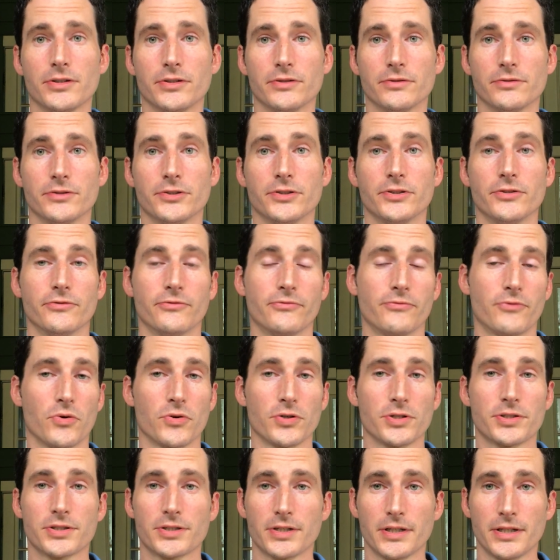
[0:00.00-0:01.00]
You
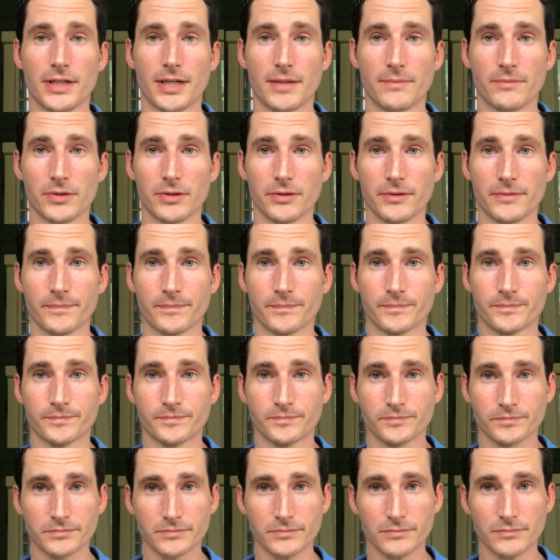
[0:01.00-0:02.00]
force the number,
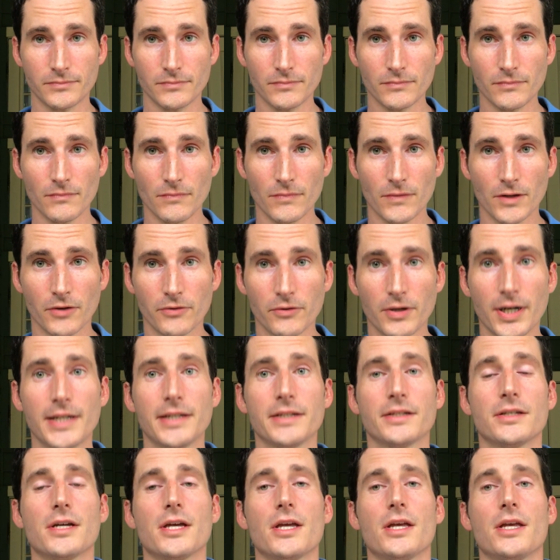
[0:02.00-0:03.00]

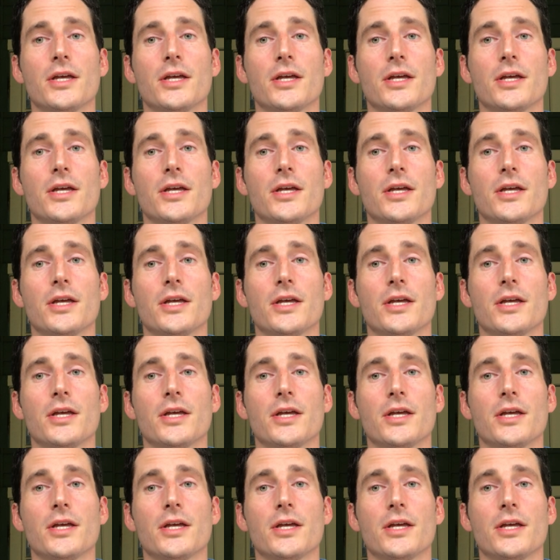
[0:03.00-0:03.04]
right?